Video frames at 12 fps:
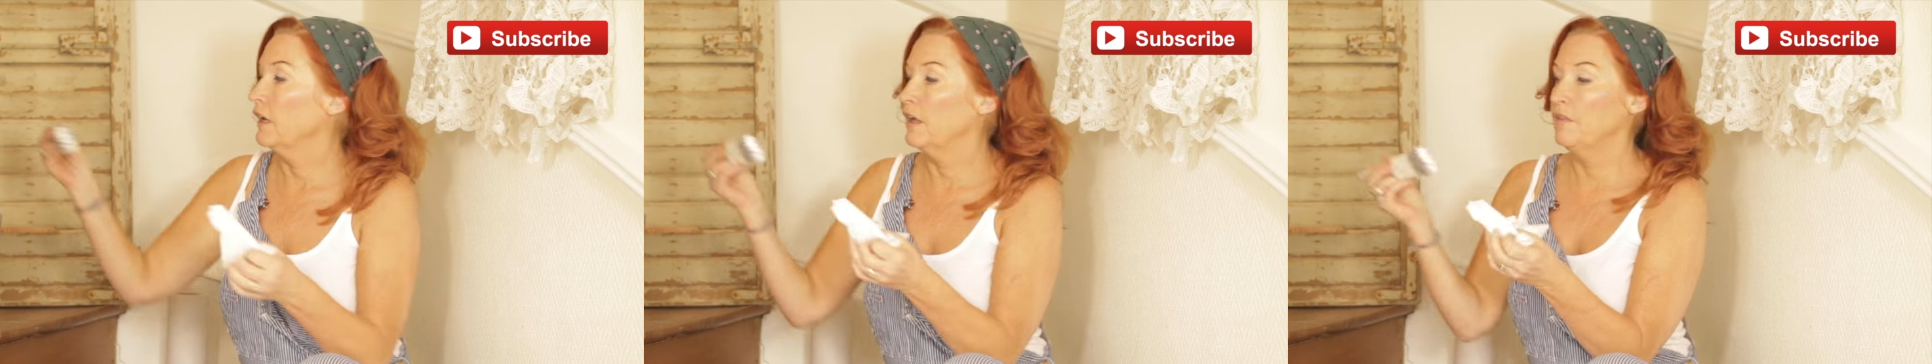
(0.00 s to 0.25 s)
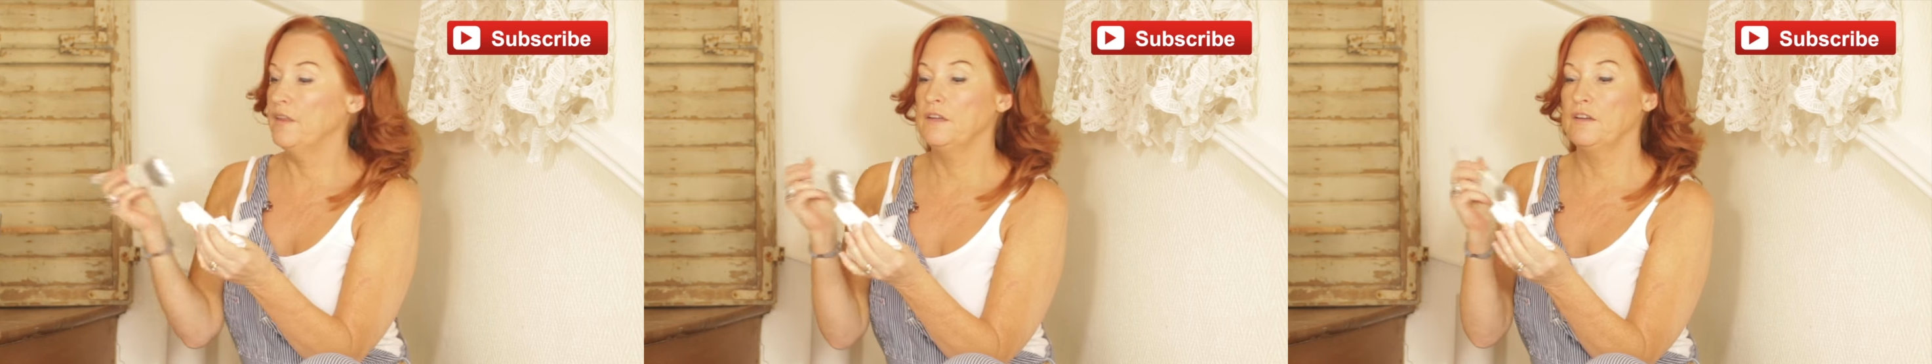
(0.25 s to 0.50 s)

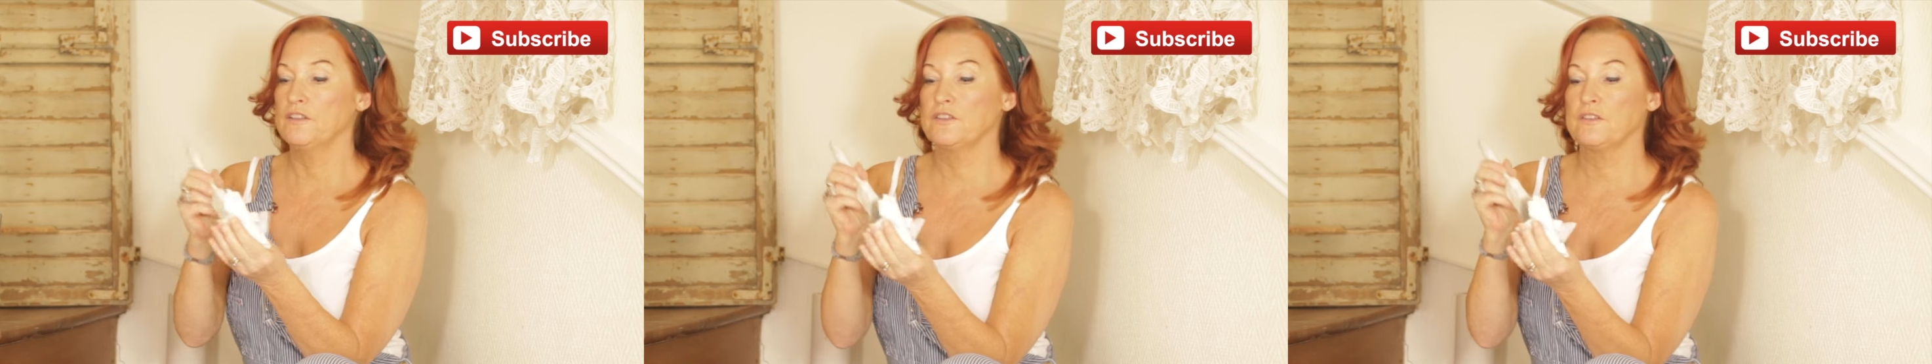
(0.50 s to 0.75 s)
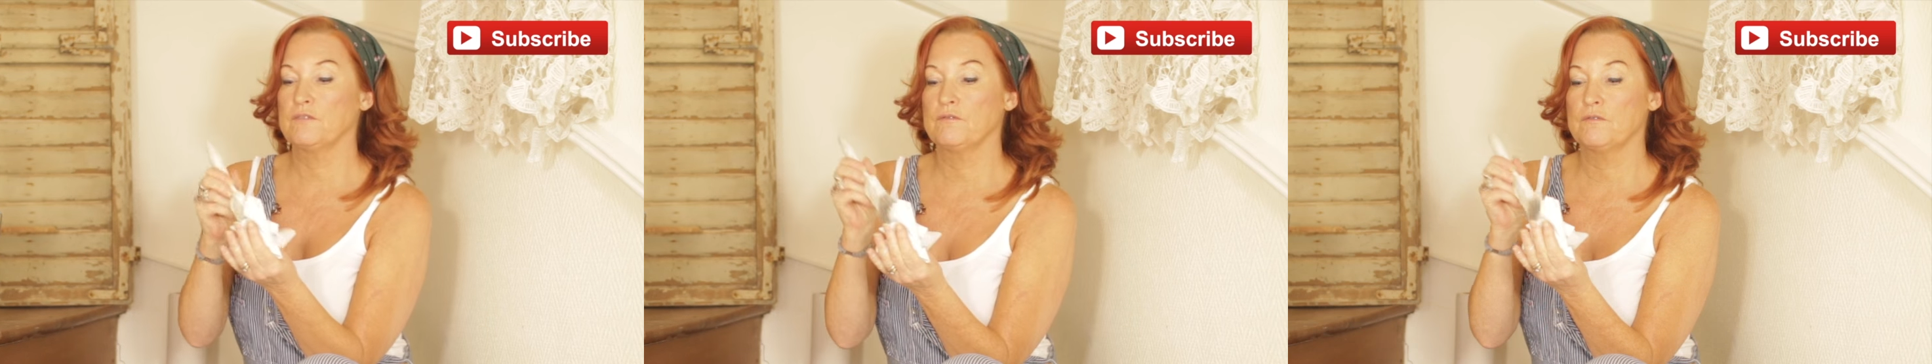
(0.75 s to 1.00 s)
And then I
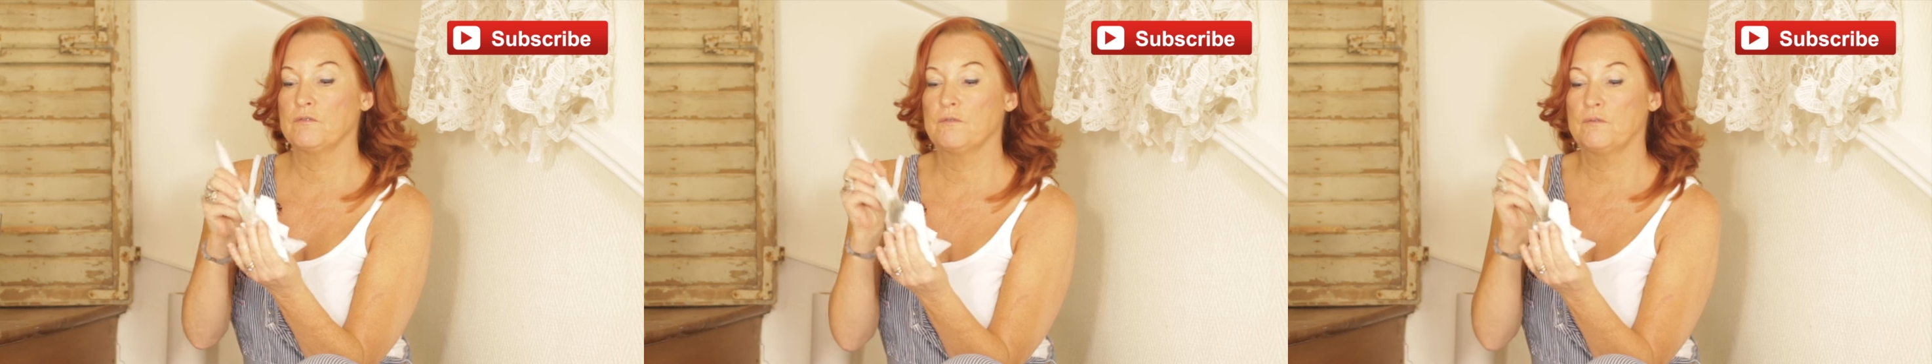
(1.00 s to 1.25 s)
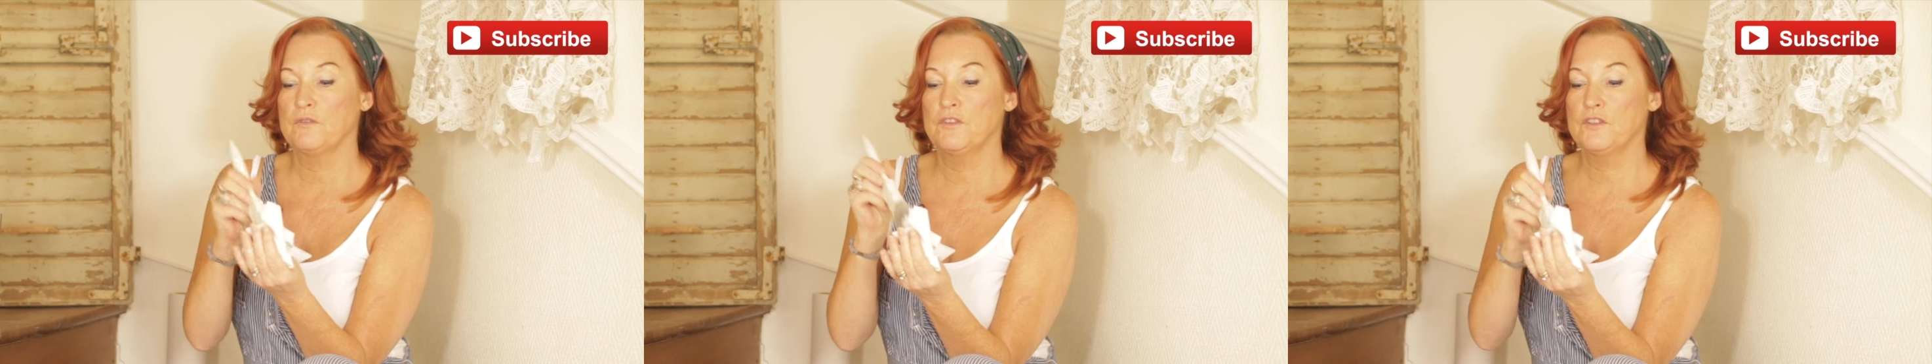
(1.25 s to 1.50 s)
just
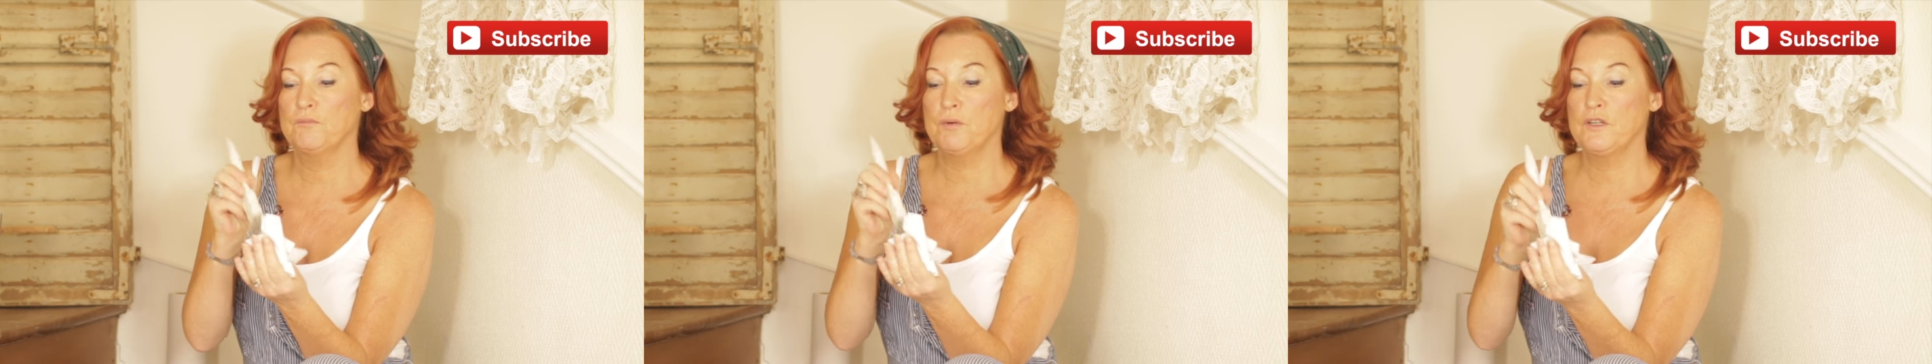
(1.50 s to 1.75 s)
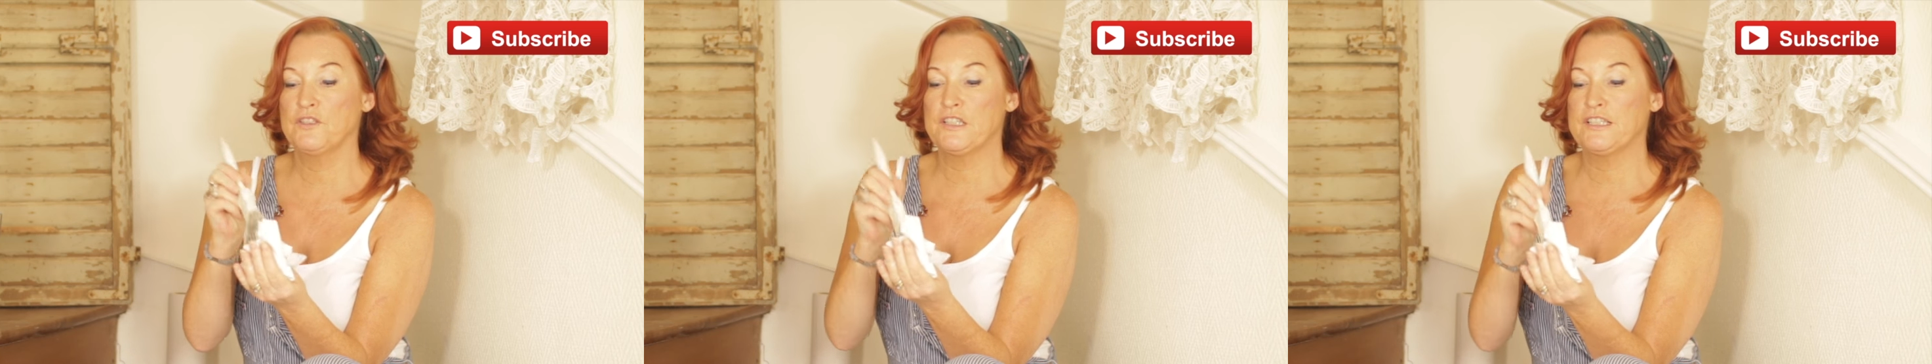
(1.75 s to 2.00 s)
just
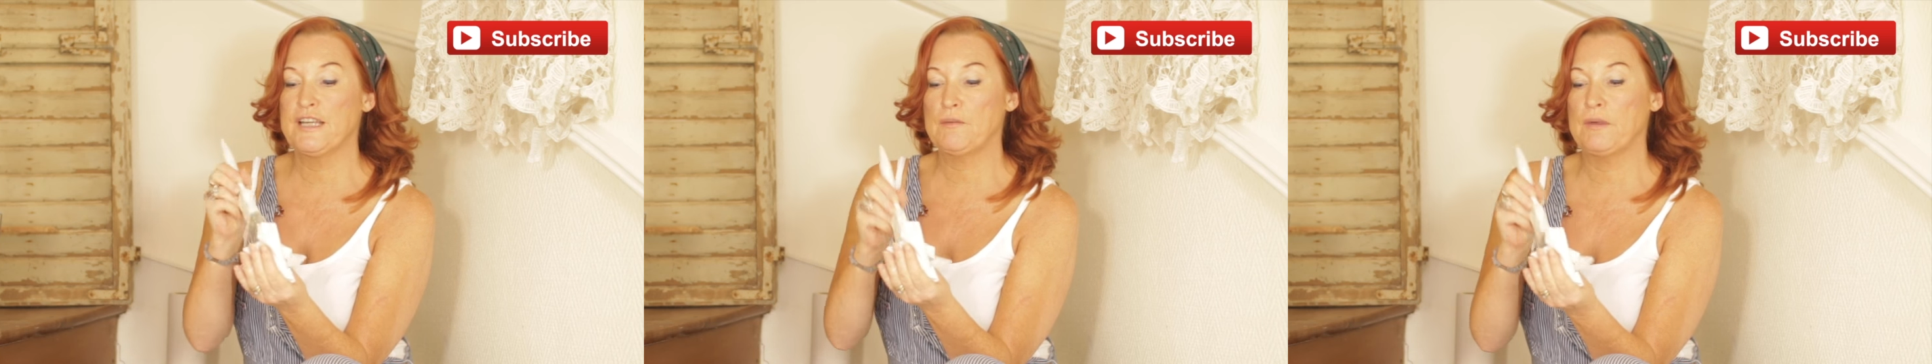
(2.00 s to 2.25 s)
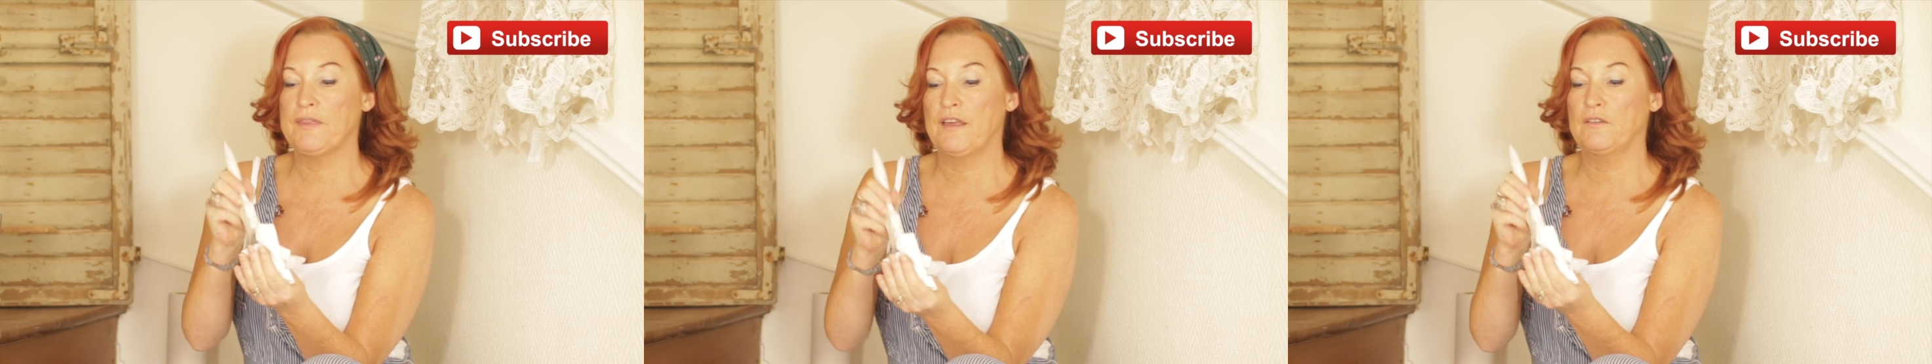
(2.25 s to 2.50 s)
brush it,
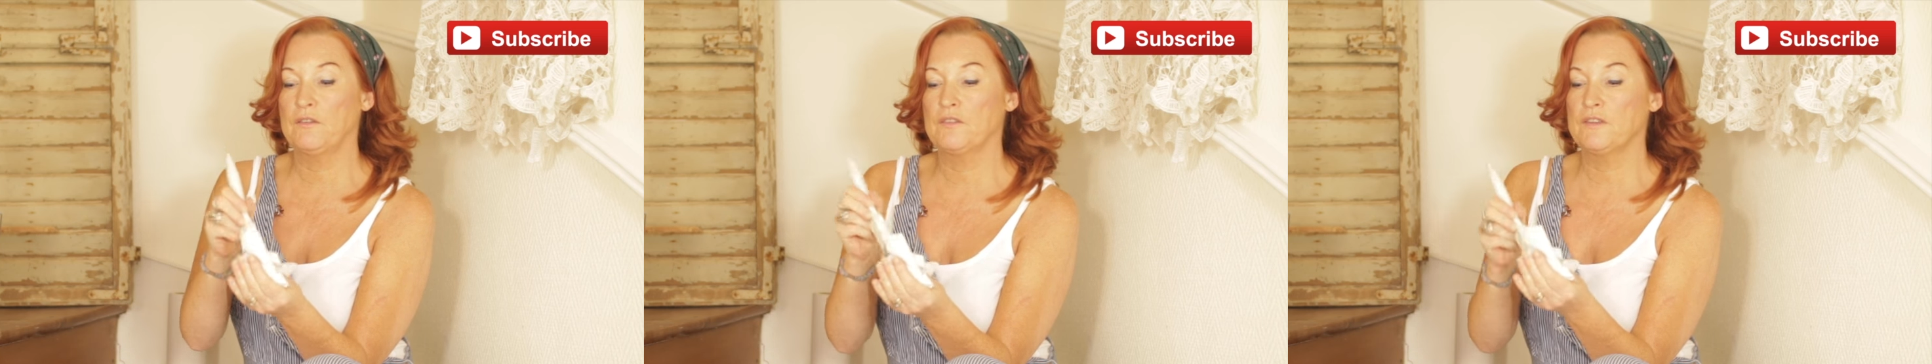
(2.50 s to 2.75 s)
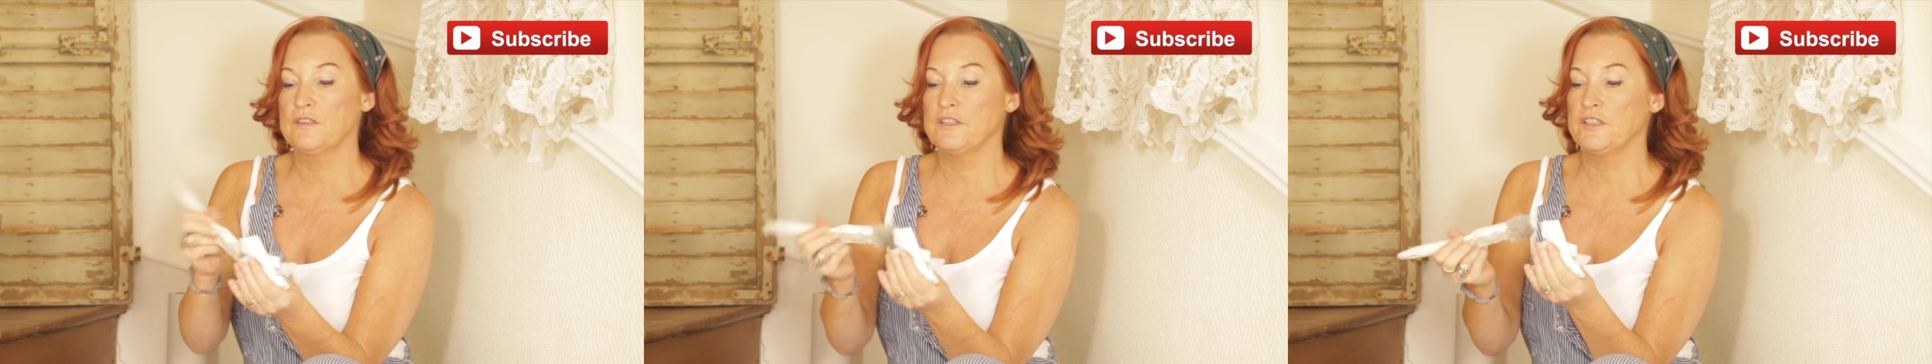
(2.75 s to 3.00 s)
dab it down
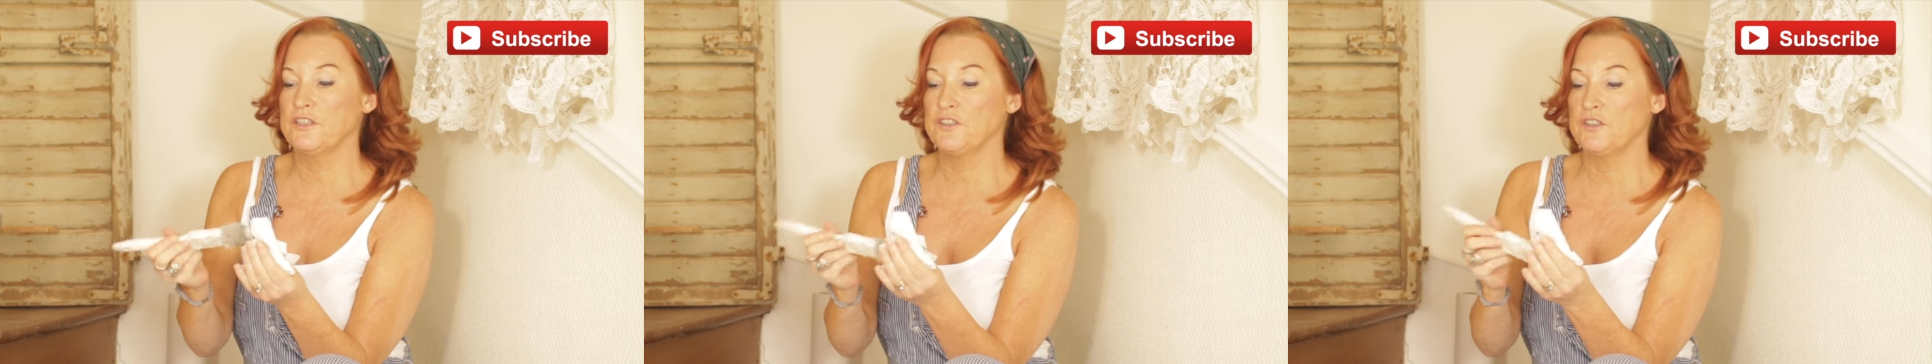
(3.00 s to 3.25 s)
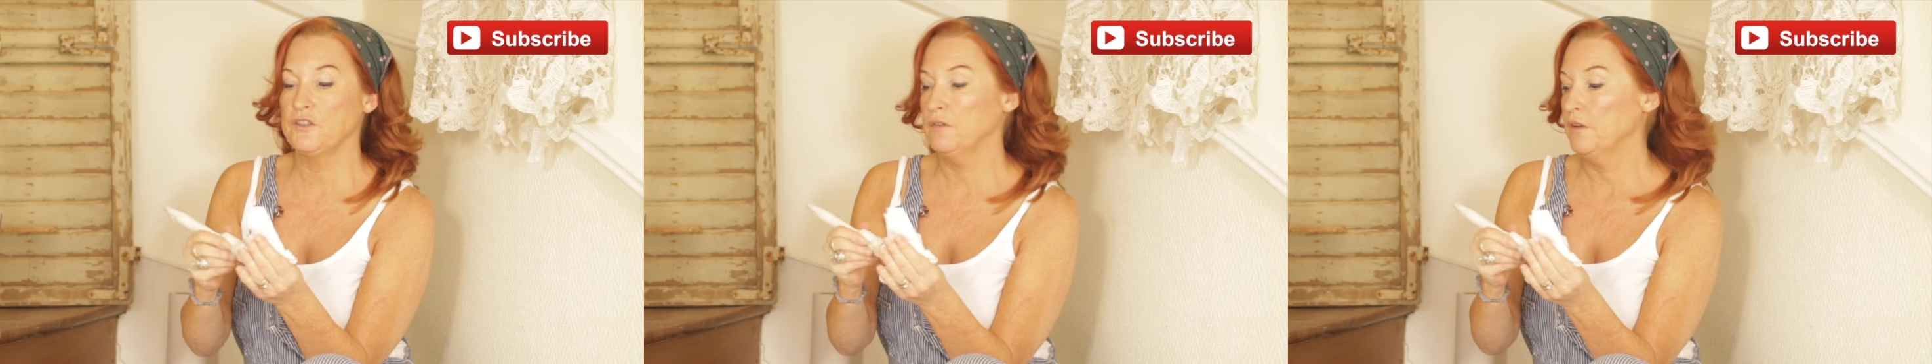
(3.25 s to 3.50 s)
onto the
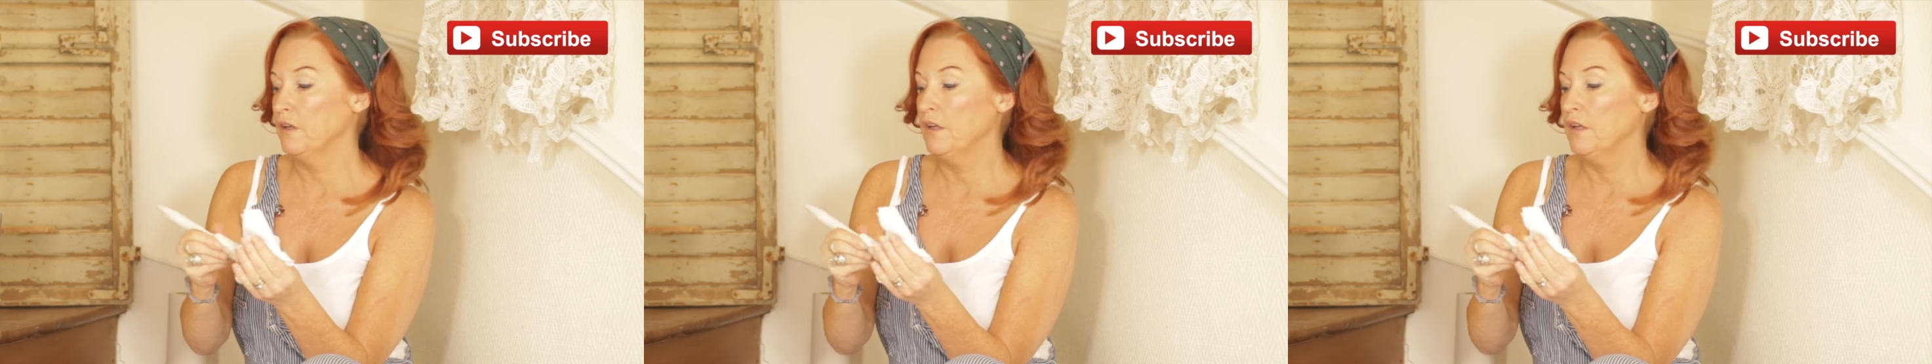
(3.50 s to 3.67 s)
tissue.